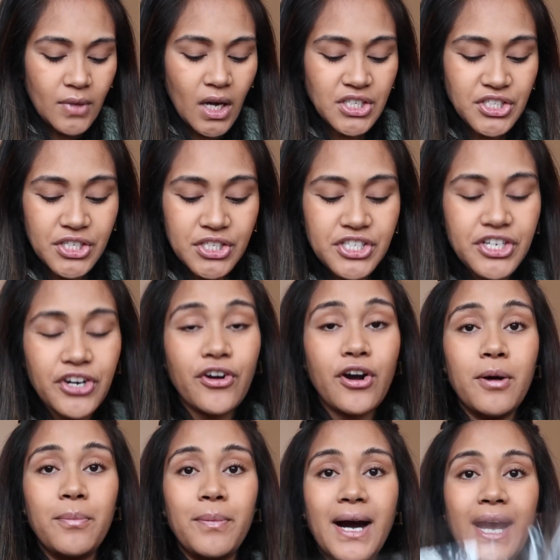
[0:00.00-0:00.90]
I did share it
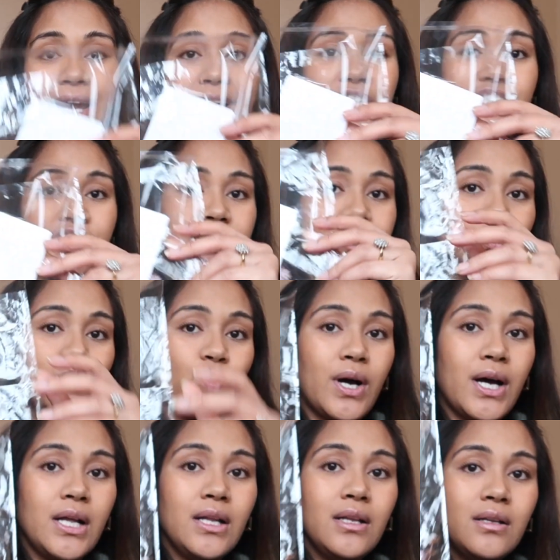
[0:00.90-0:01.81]
on my IG as
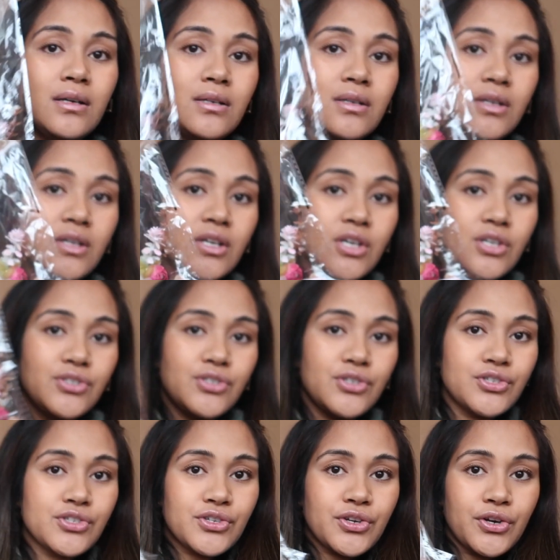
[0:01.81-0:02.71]
well.
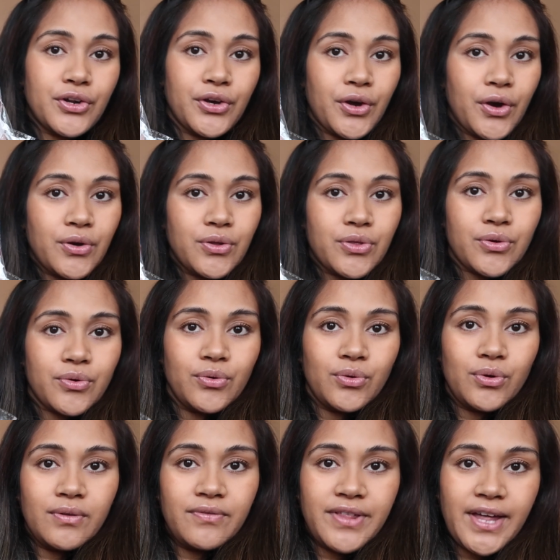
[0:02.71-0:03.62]
So I'm just gonna go through
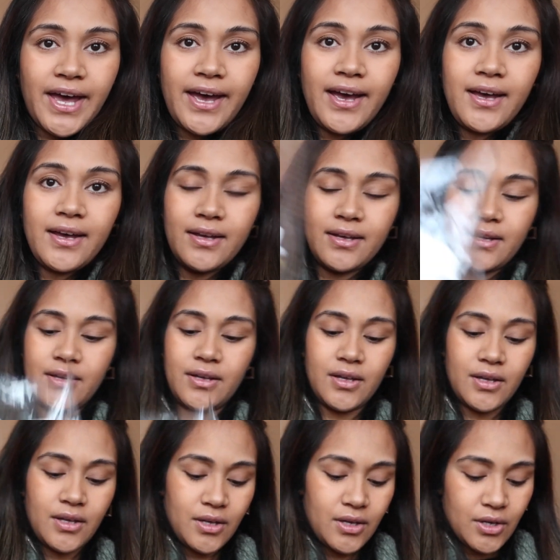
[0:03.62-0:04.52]
all of that.
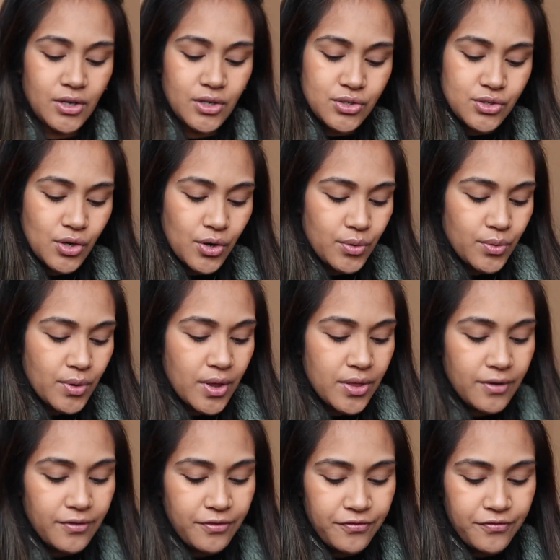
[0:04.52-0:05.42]
So
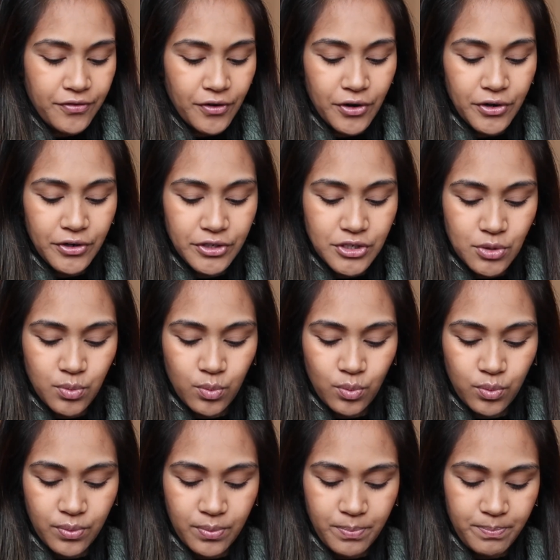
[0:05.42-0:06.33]
the first
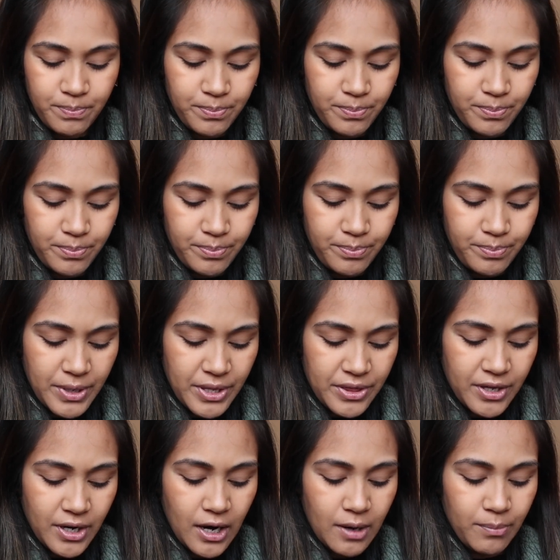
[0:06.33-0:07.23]

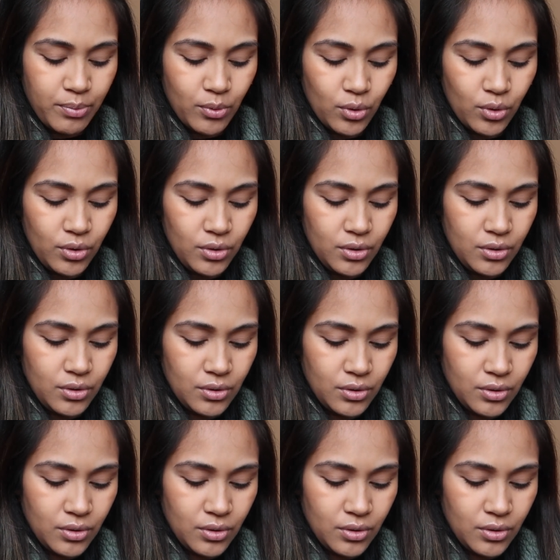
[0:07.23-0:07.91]
bit that I bought